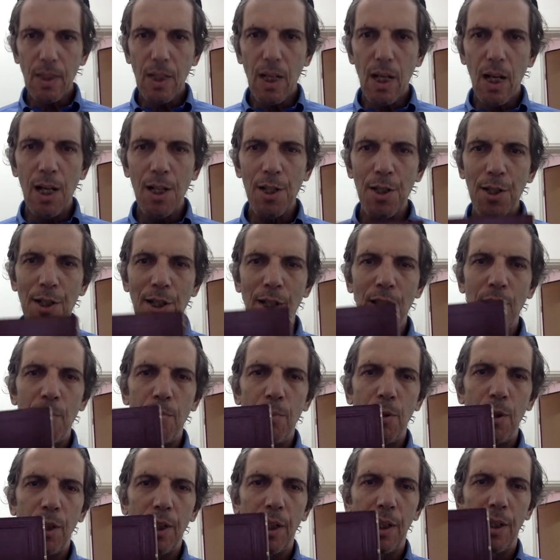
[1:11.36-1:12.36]
us in the
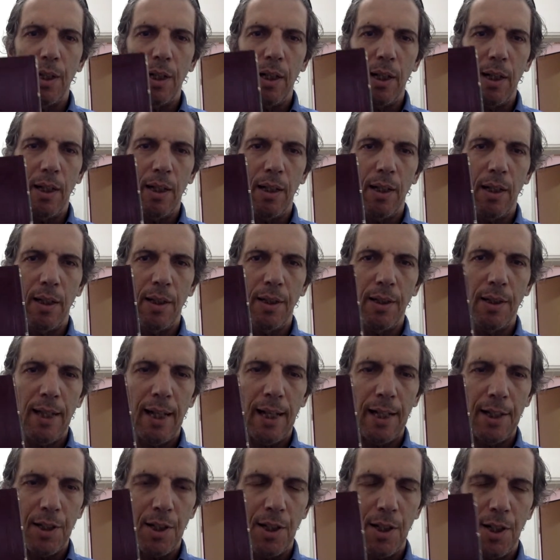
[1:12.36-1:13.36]
book, and in, in the
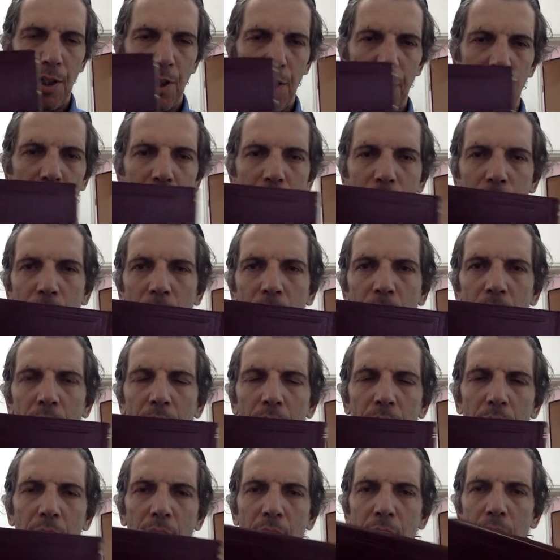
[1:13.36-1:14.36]
text in the Slonimer,
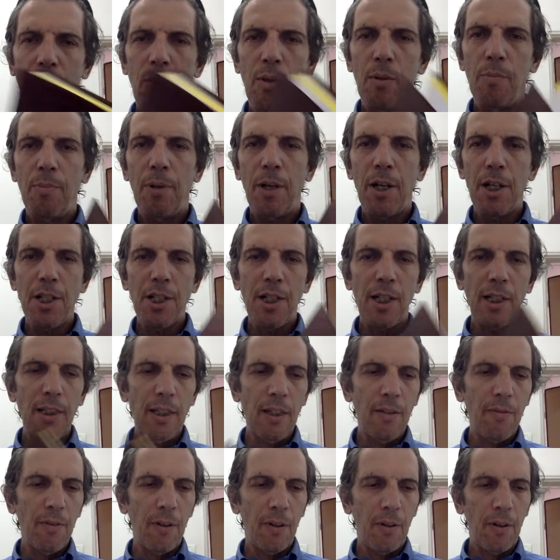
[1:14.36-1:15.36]
we're in Parshat
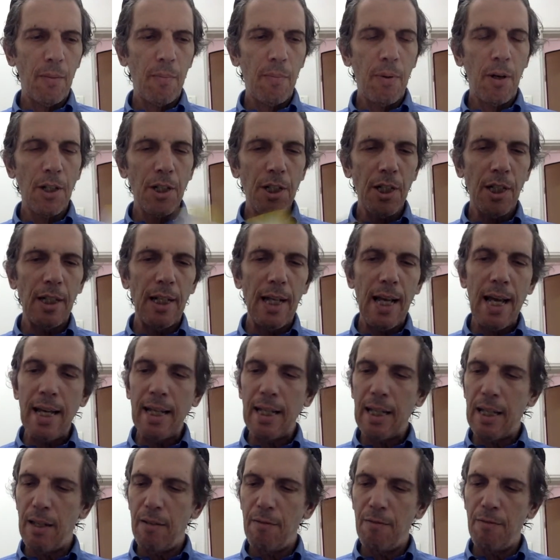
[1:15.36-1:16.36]
Devarim, Parshat
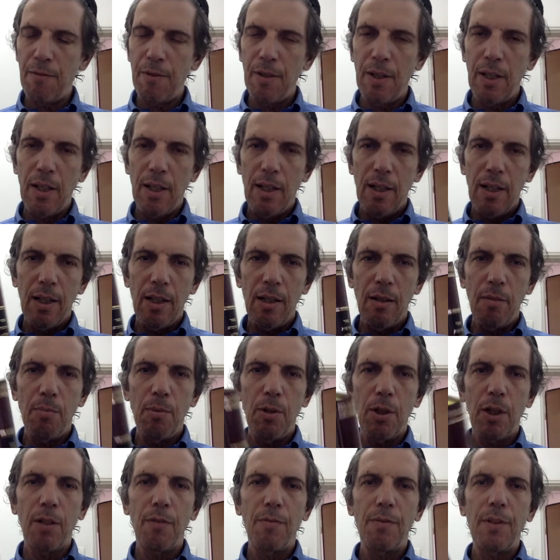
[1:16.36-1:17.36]
Ekev, in the
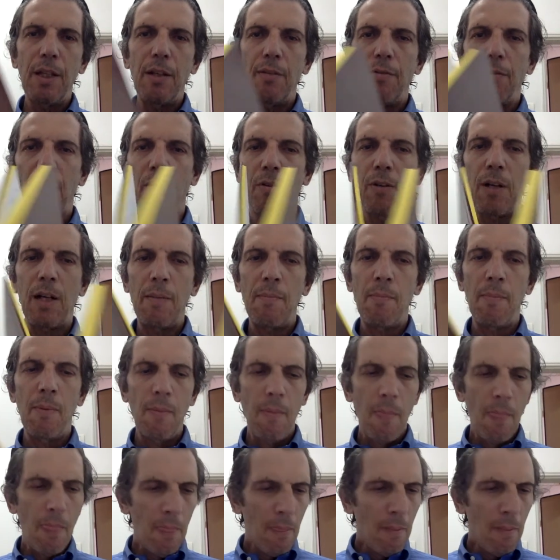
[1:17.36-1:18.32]
book of Devarim.